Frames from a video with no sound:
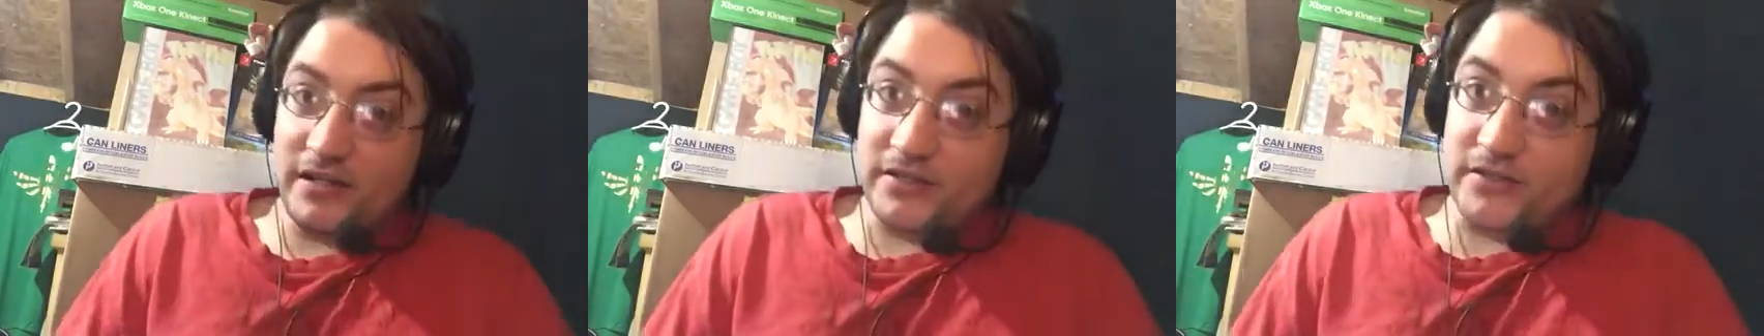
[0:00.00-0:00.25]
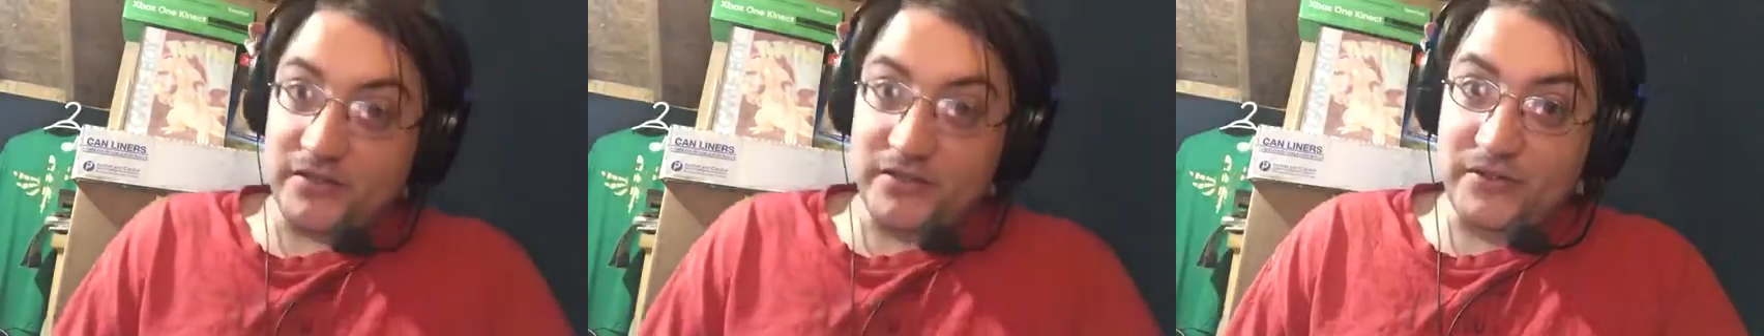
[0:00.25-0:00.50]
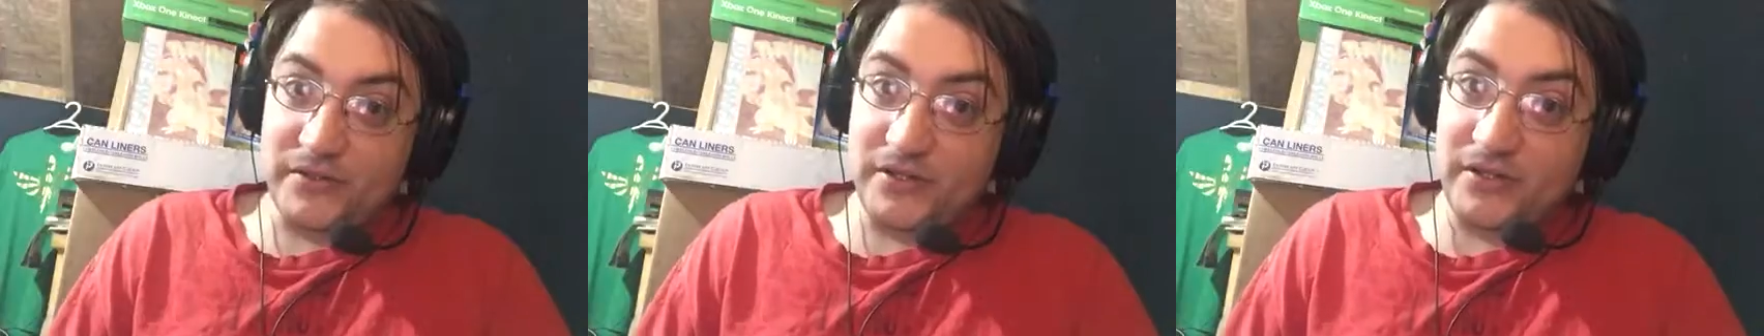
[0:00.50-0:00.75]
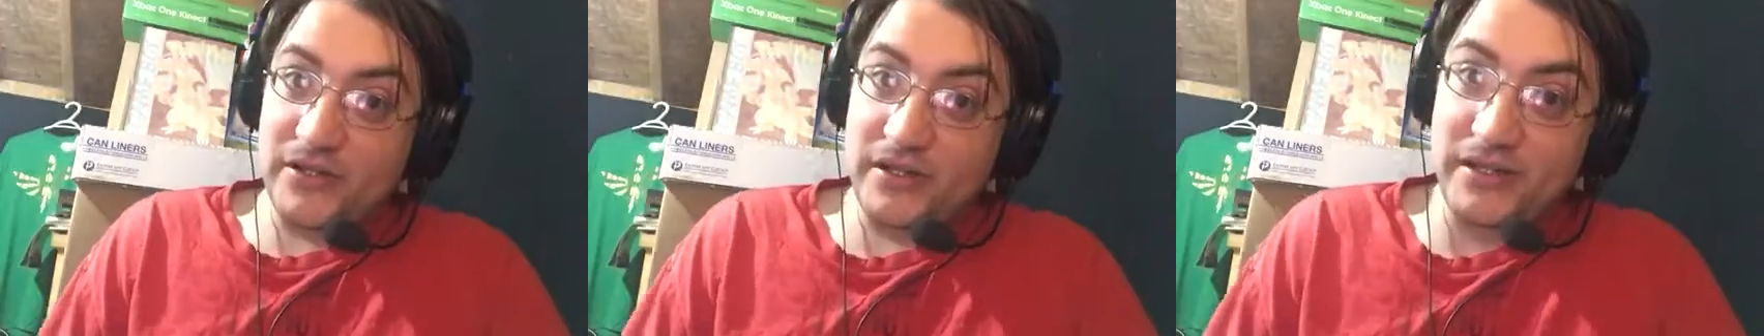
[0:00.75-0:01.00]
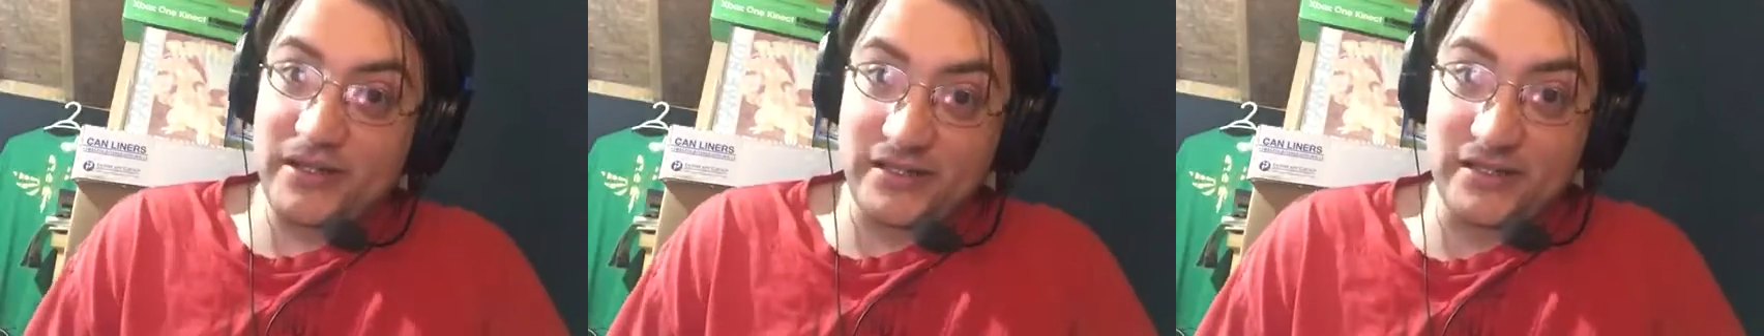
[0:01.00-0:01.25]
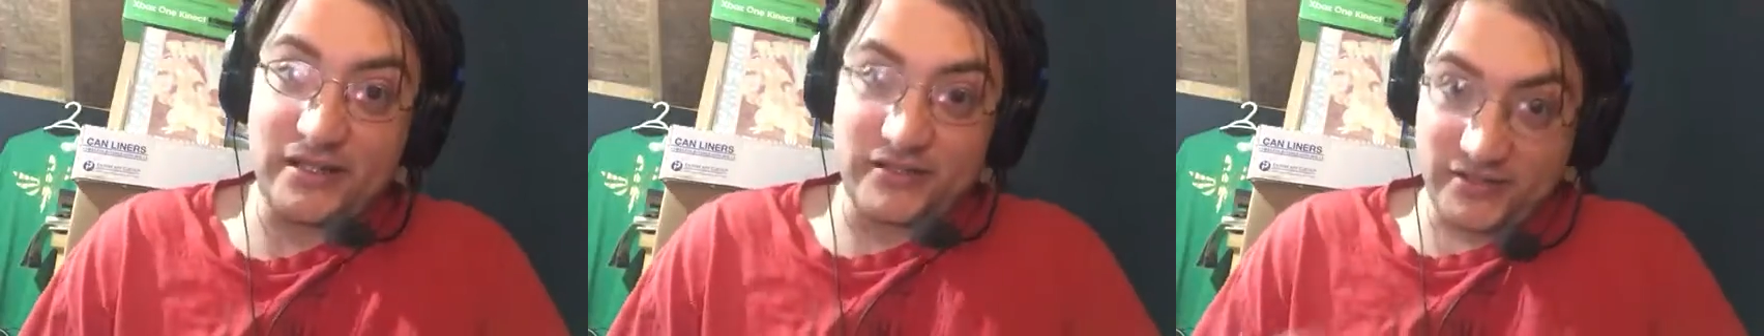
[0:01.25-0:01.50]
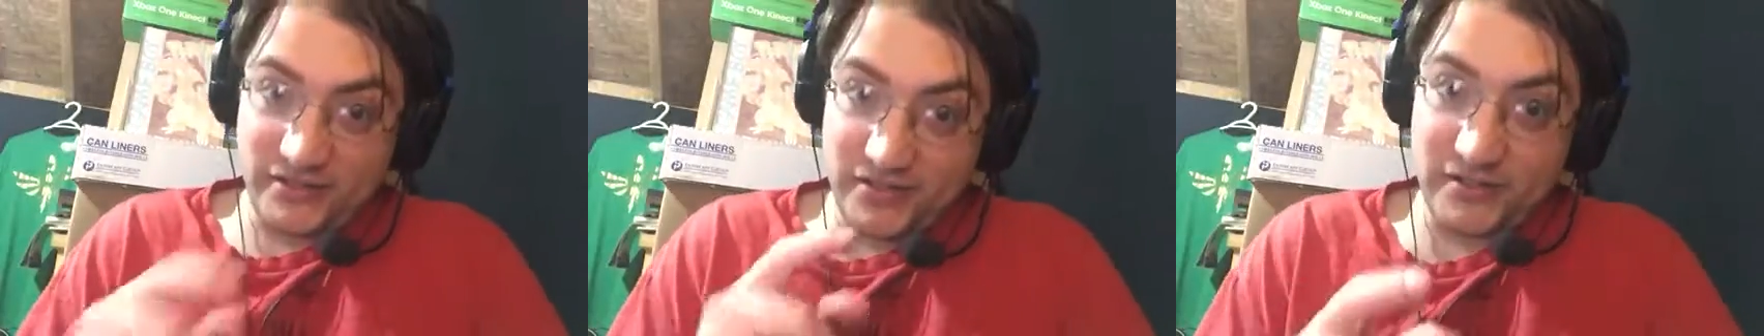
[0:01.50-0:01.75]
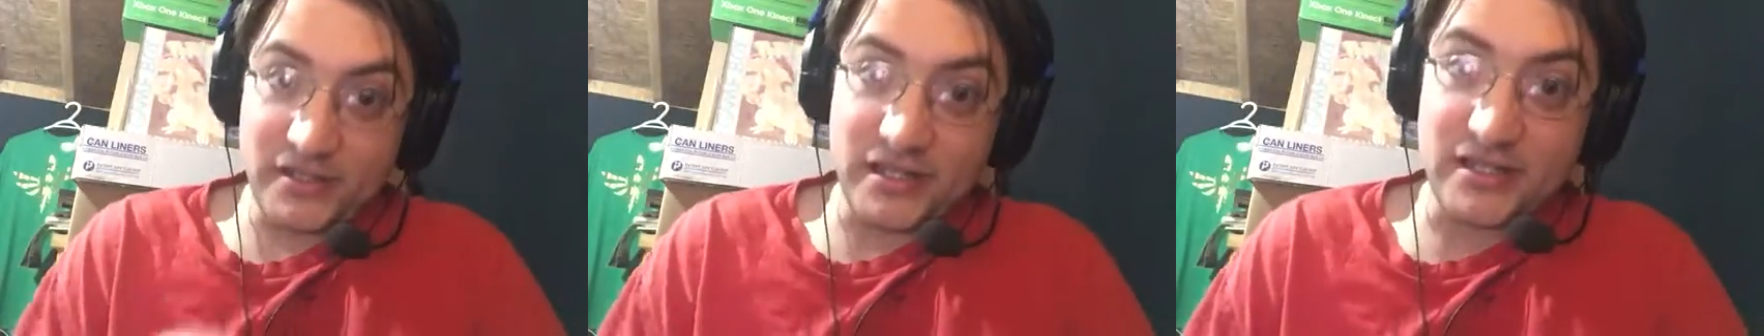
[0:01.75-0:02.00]
So, I'll
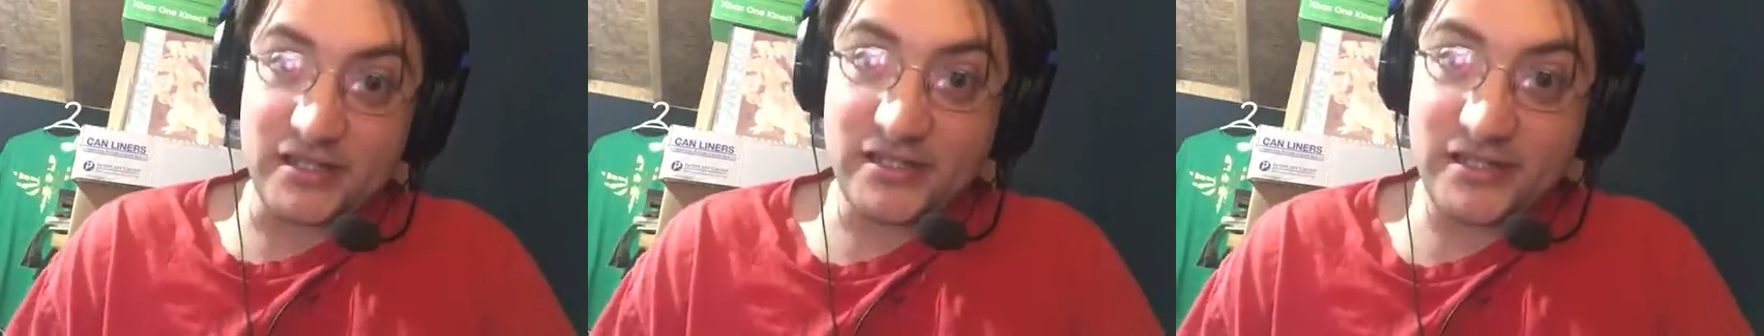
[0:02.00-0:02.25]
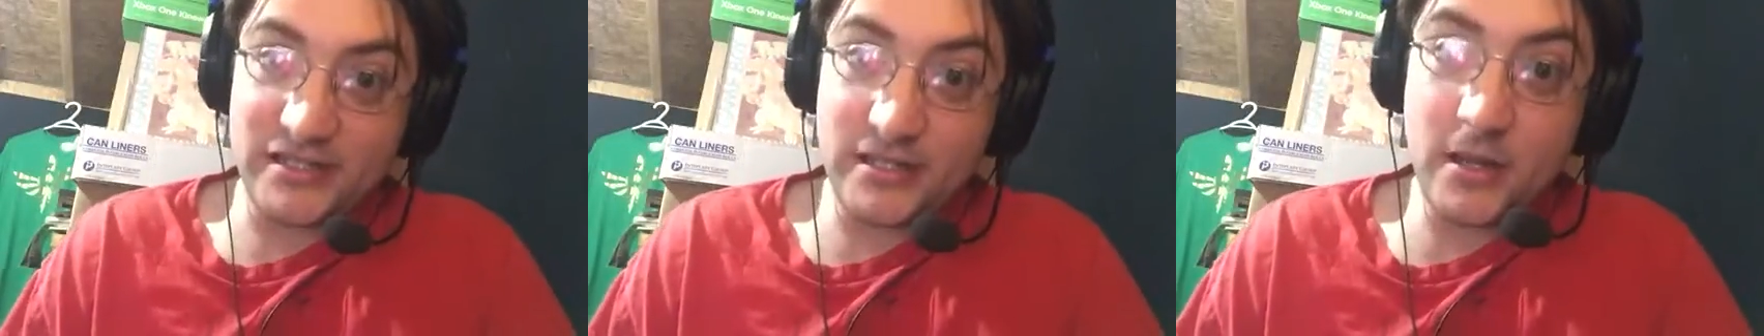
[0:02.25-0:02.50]
see you guys